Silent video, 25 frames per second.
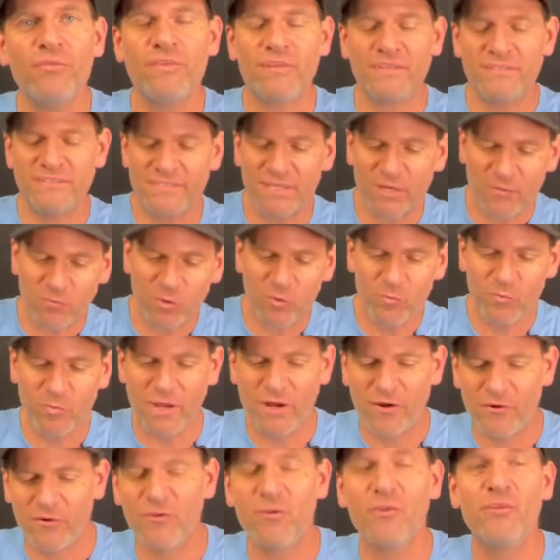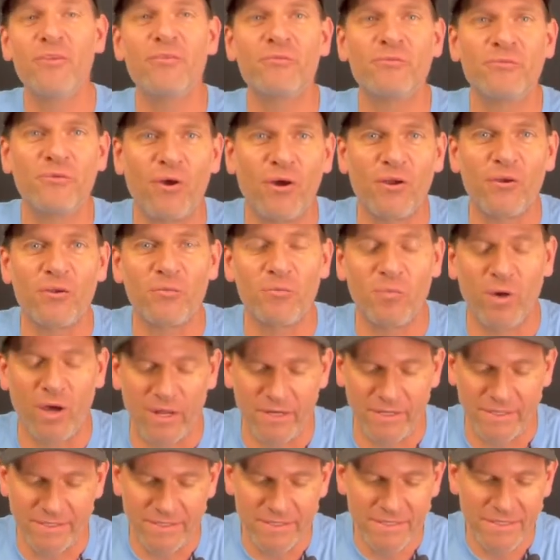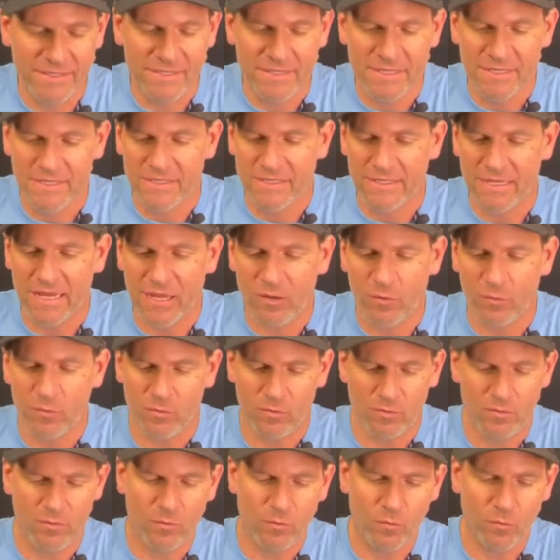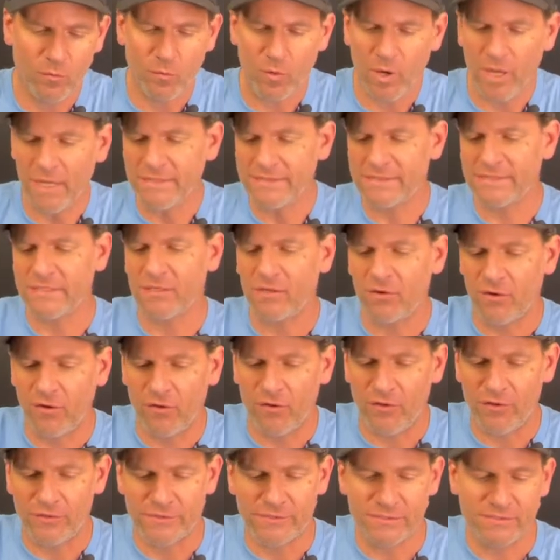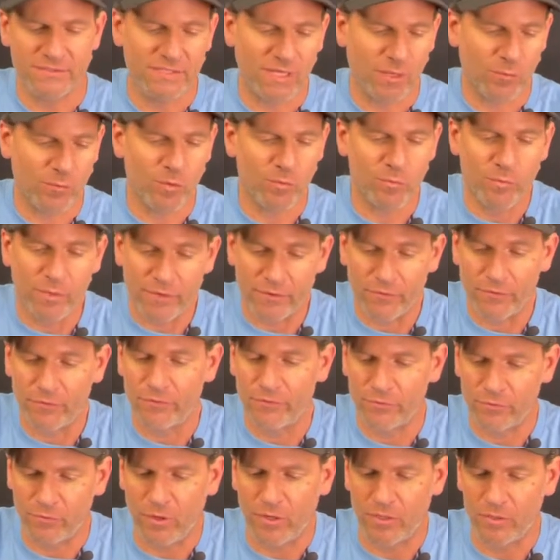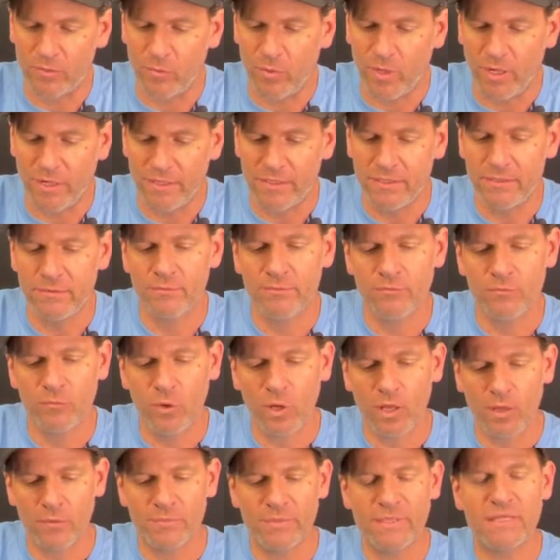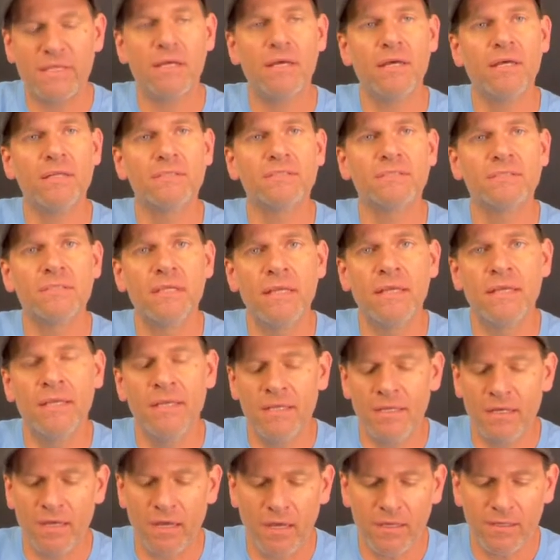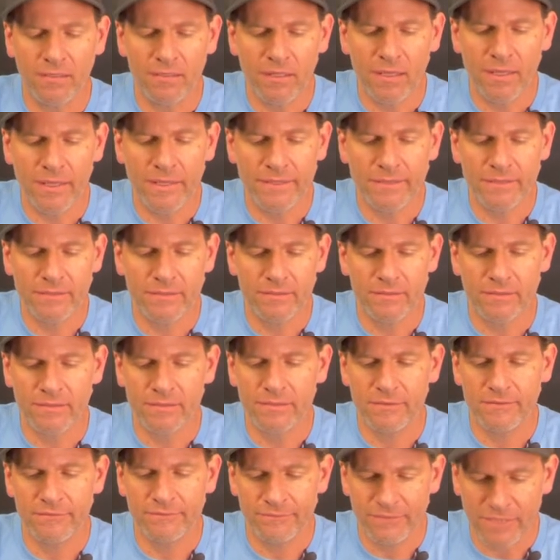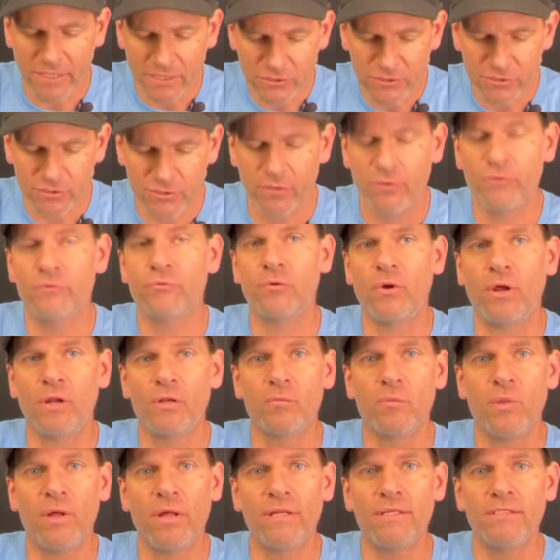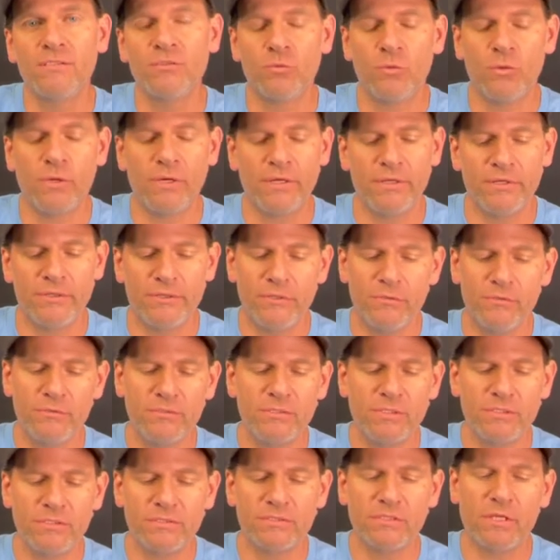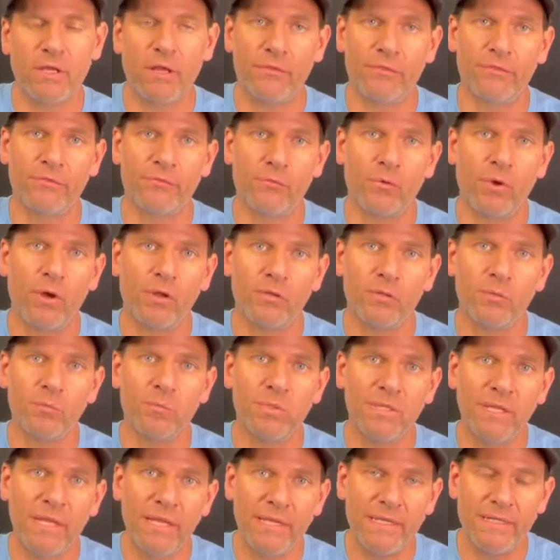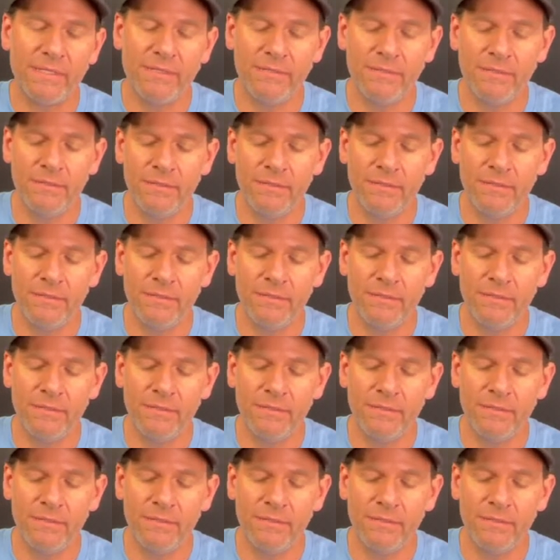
the double barrel throttle body. Now, why is it called a double barrel throttle body? Well, because unlike conventional throttle bodies where it uses a throttle blade,